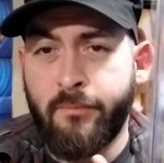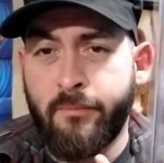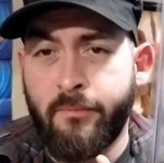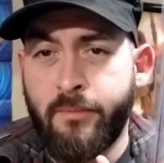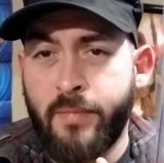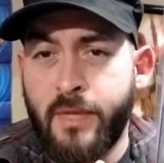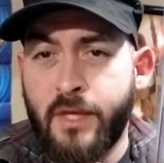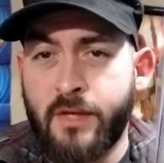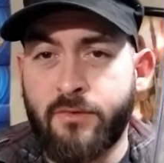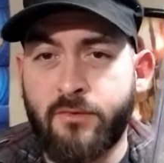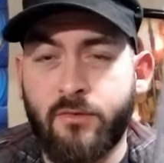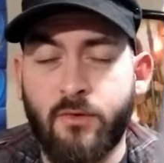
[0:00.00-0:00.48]

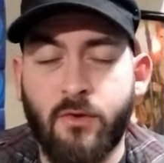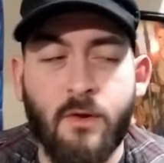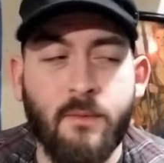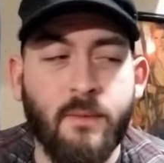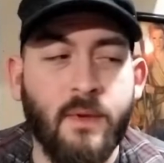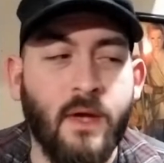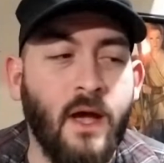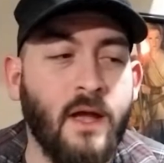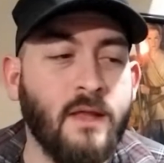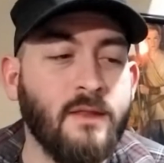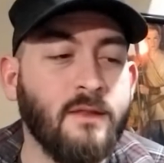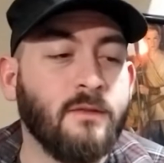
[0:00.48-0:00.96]
Big story
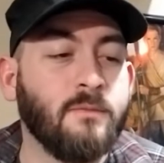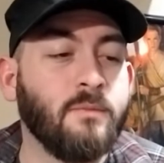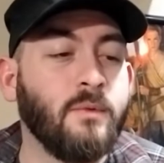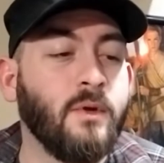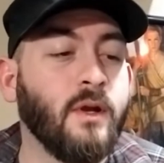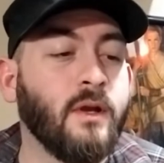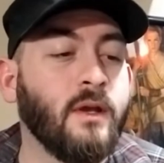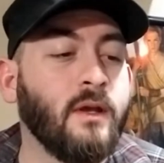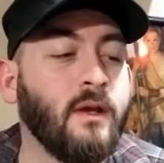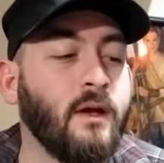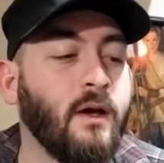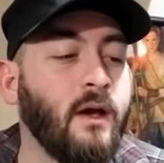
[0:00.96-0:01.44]
behind this
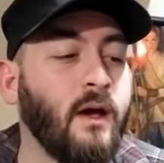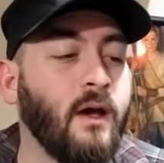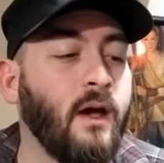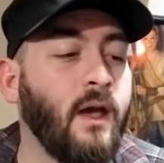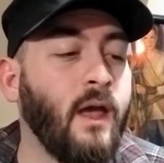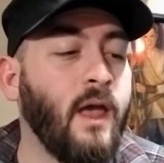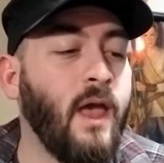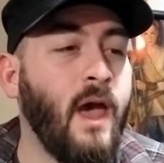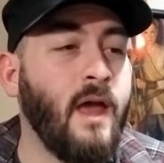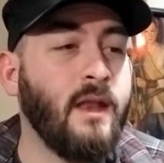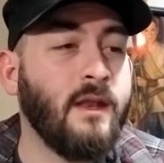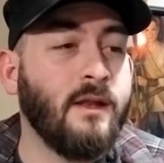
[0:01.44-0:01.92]
book. I
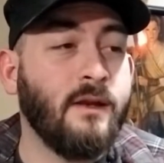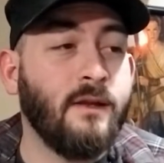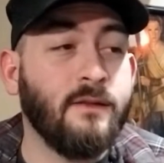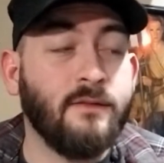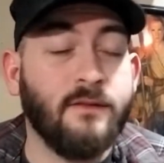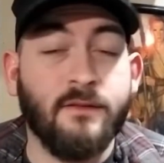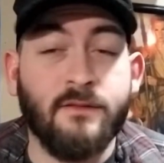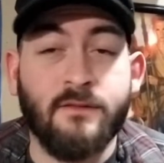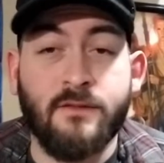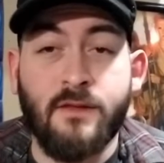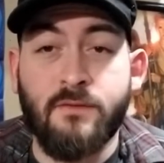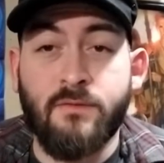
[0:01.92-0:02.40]
had it as a
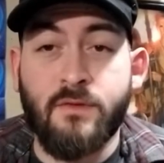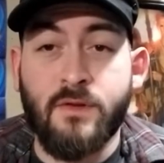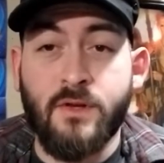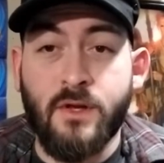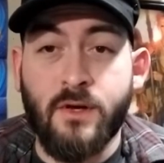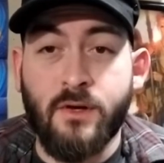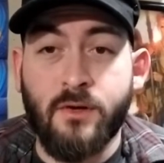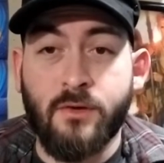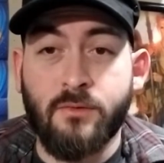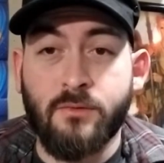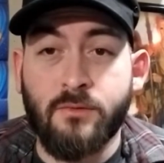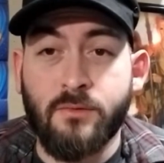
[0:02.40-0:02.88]

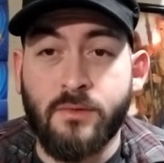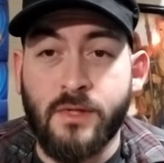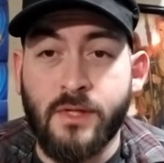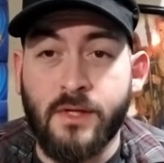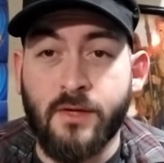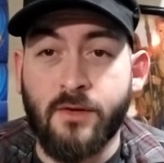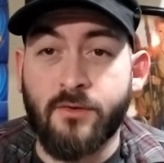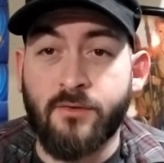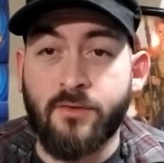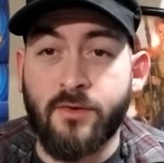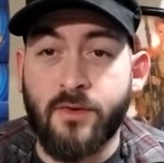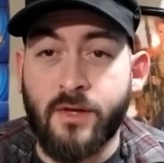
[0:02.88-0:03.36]
7.0
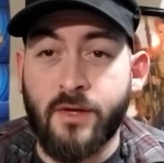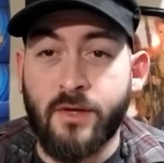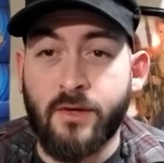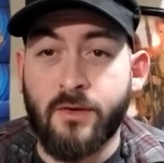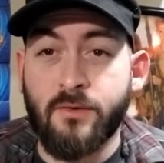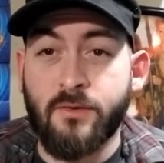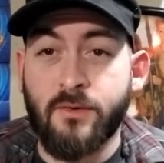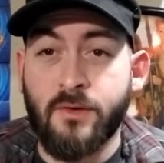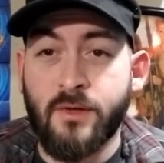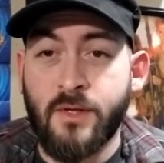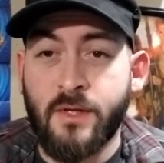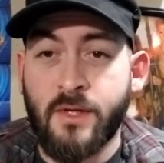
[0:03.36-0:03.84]
years
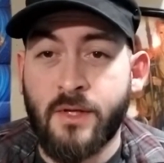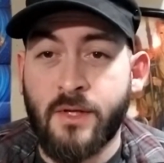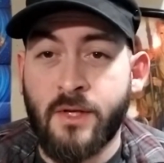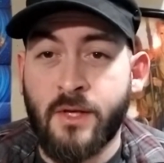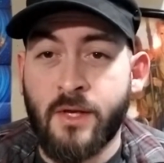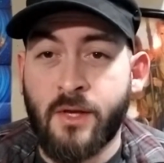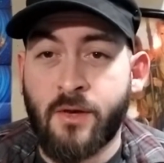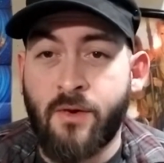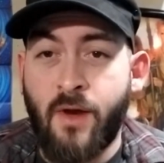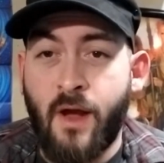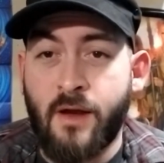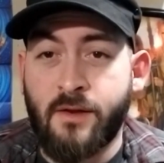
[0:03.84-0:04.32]
ago.
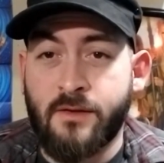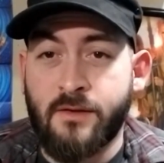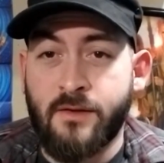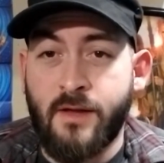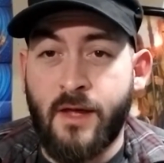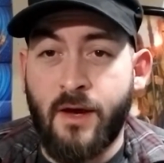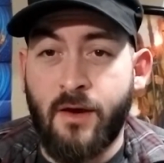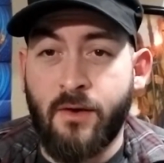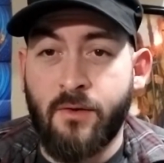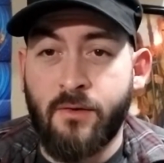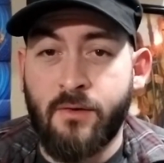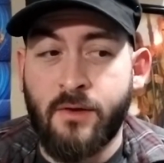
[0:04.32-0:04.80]
Cracked it
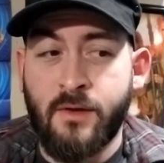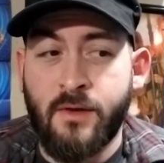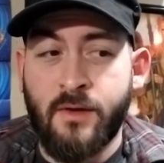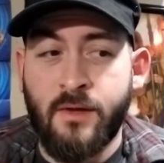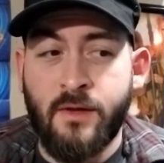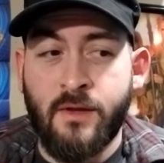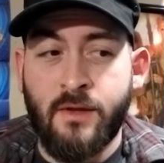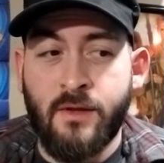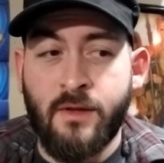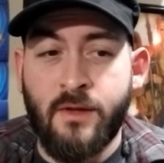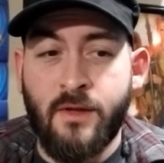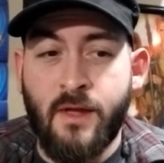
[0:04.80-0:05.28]
out,
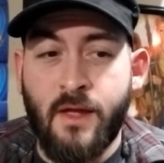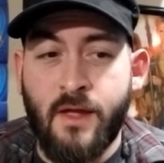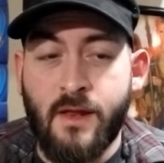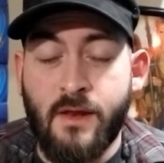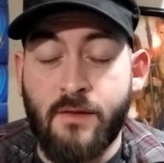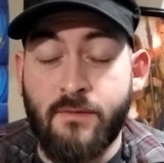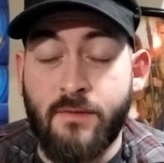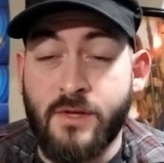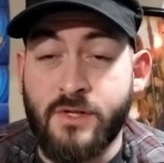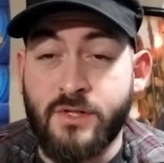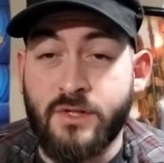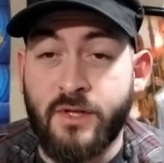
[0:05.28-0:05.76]
and
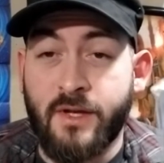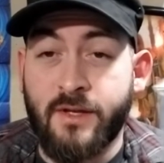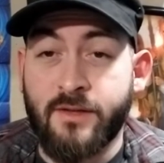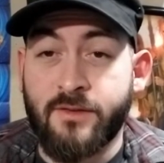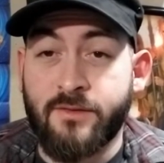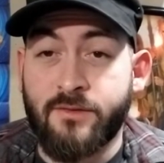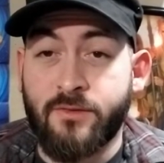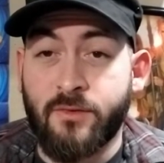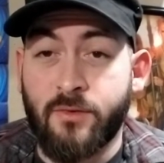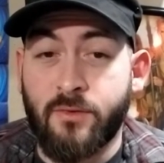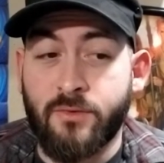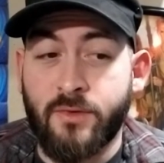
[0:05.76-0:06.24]
eventually I
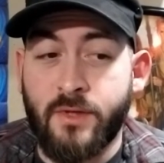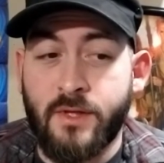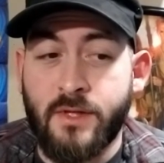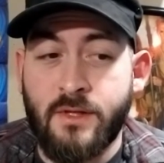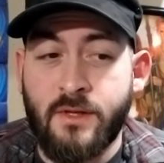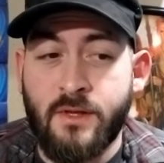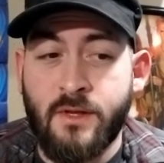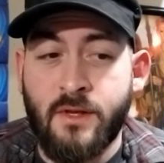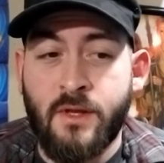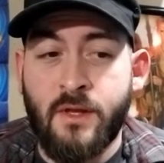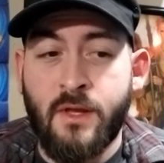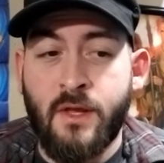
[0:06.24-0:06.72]
sold it.
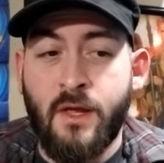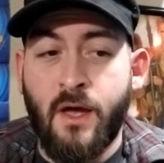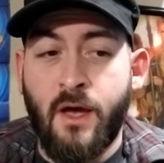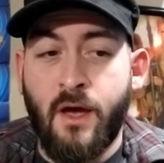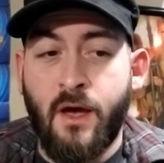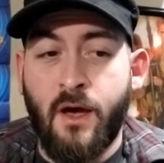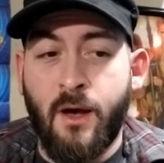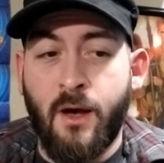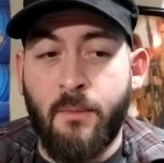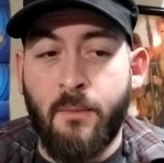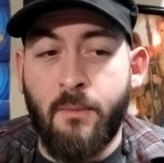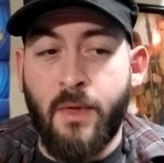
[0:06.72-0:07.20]

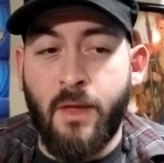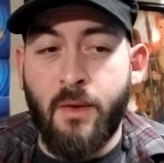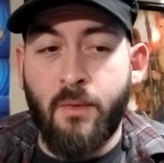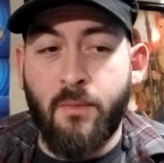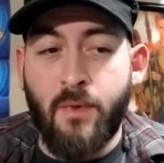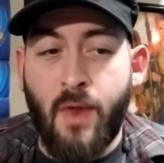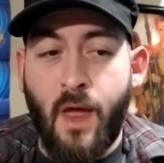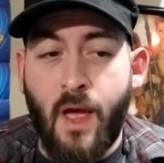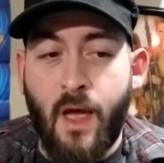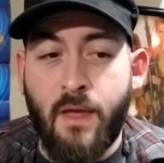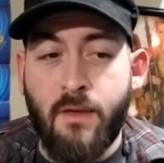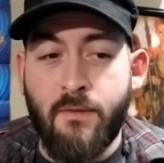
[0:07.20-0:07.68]
And
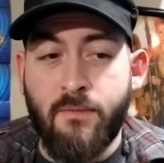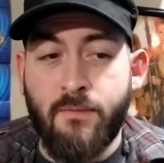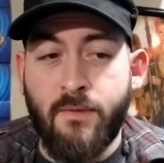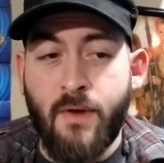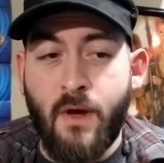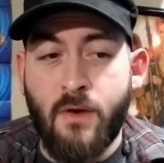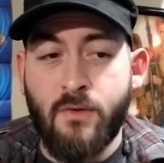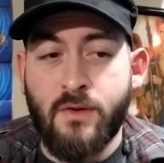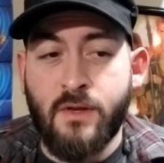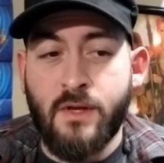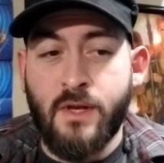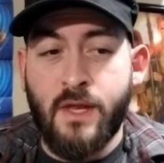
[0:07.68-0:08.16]
I
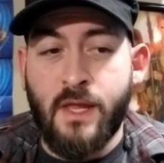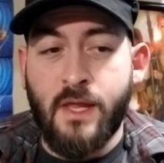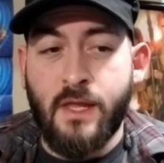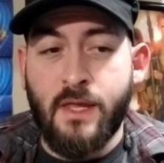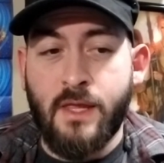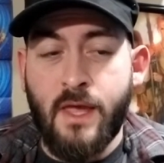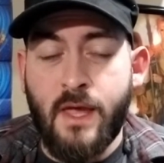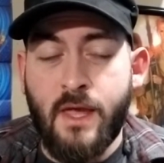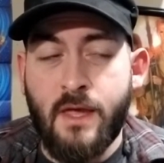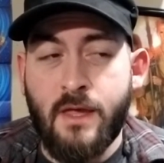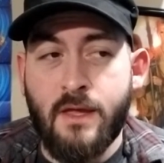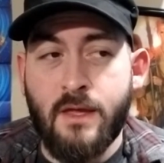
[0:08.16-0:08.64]
found it
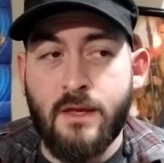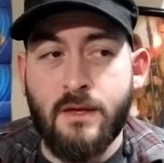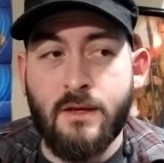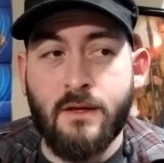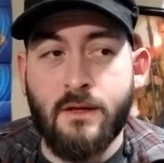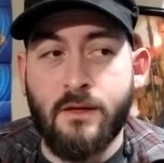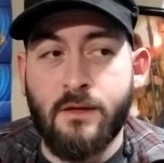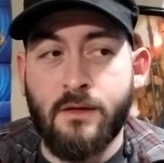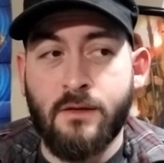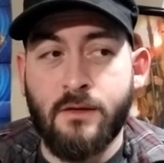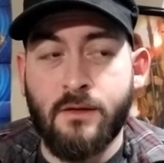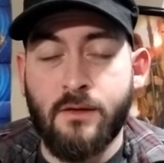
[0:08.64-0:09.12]
again
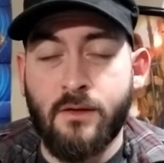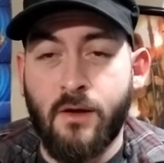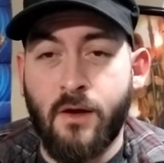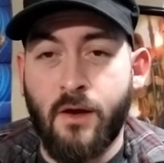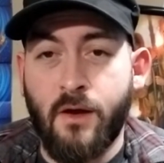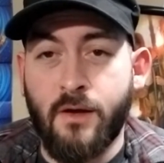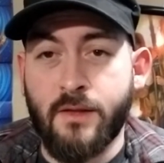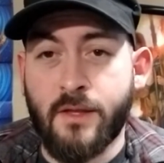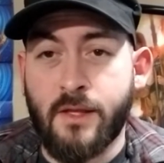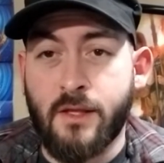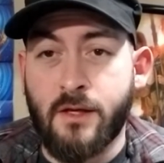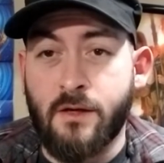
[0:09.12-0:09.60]

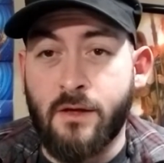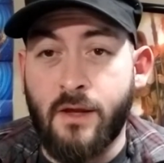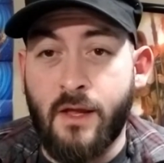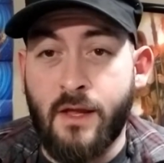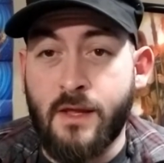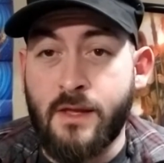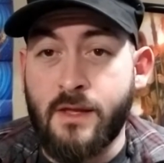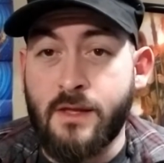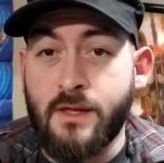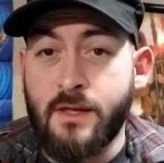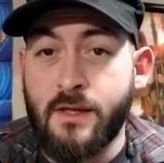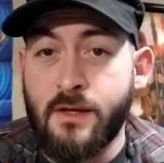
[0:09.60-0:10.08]
on the
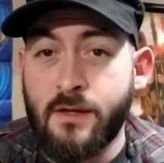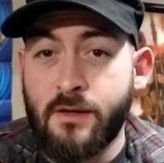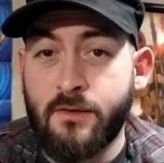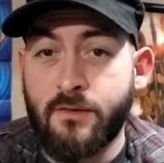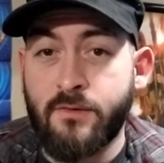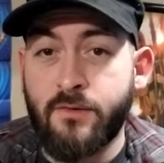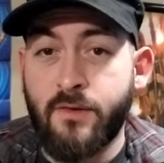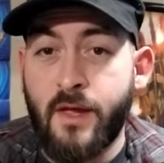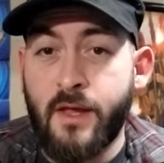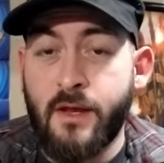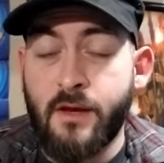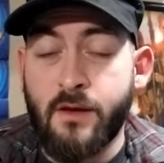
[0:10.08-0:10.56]
internet
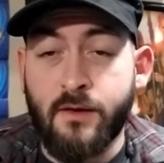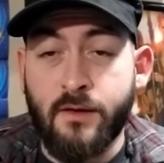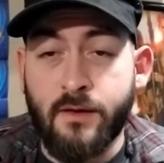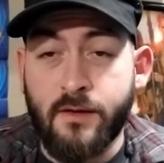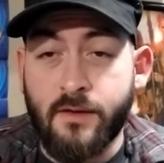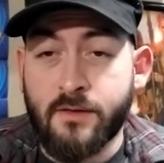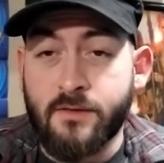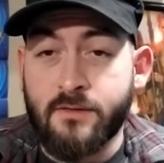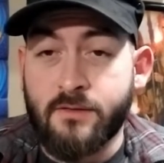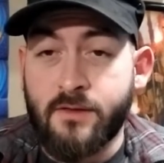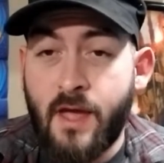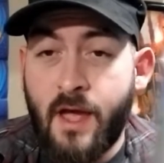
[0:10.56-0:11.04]
years later,
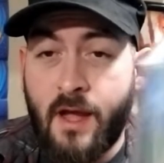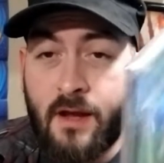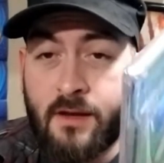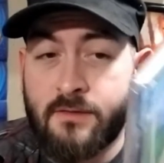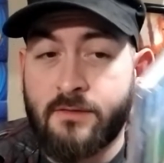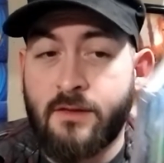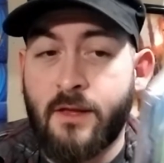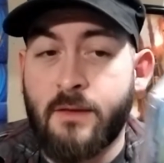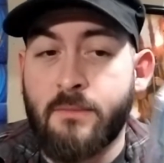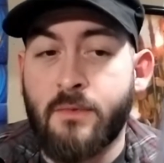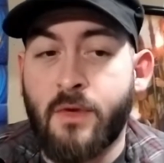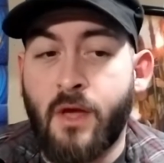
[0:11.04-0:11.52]
exact
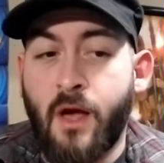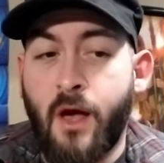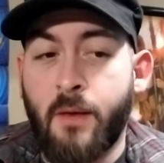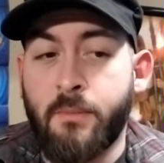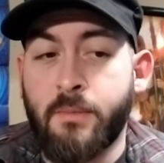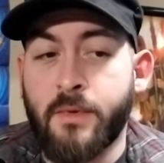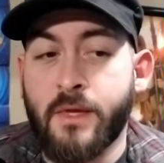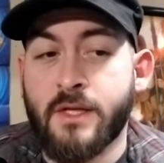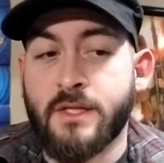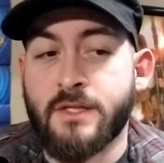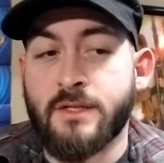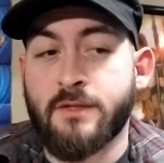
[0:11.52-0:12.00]
same
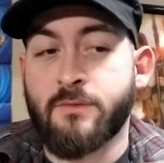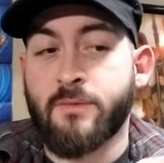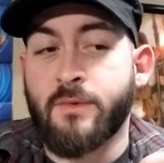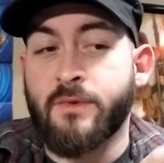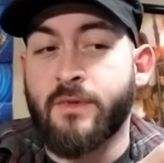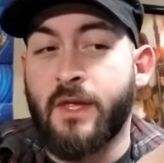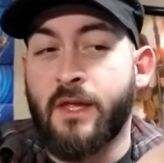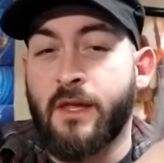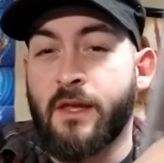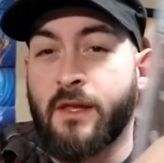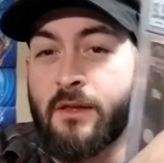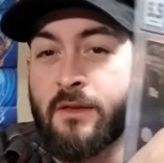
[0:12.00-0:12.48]
copy, just with
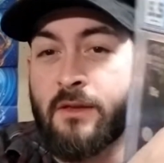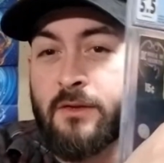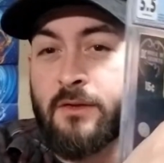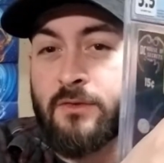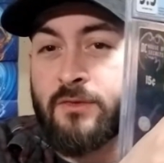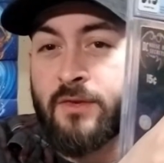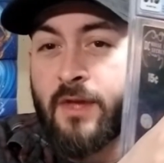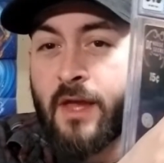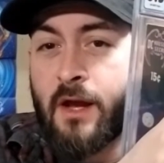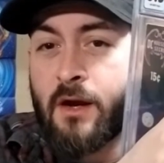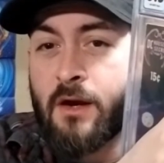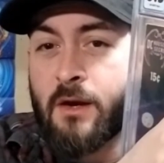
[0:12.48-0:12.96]
a little
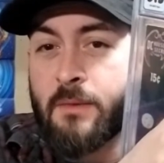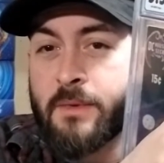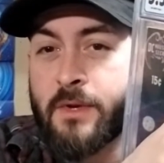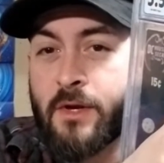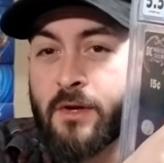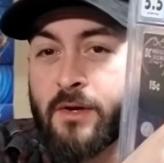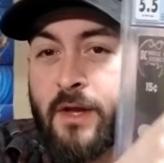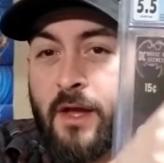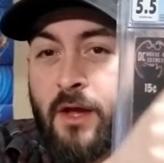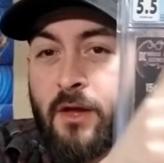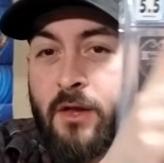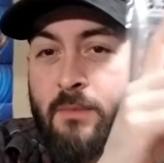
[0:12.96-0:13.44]
tear up here
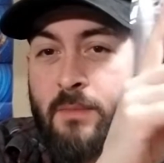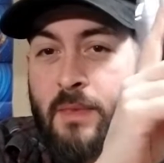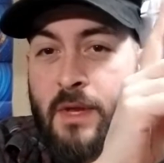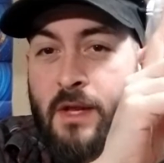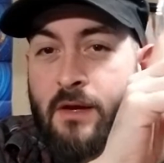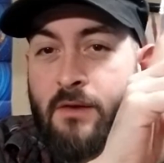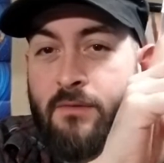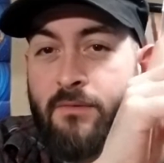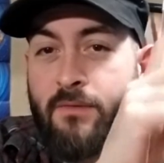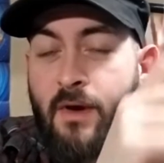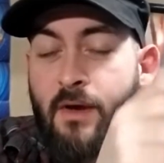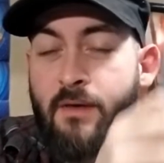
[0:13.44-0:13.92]
now that made
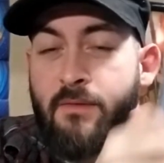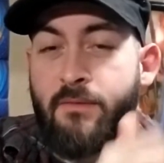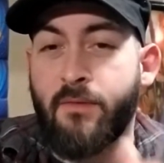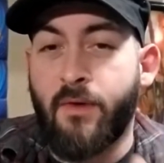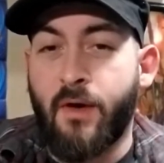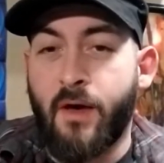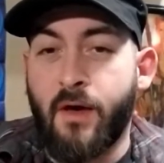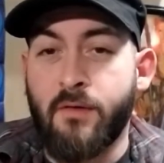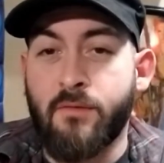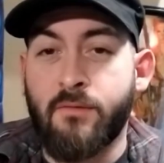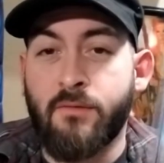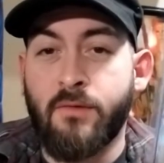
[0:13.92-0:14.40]
it a
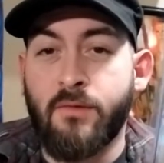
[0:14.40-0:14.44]
5.5.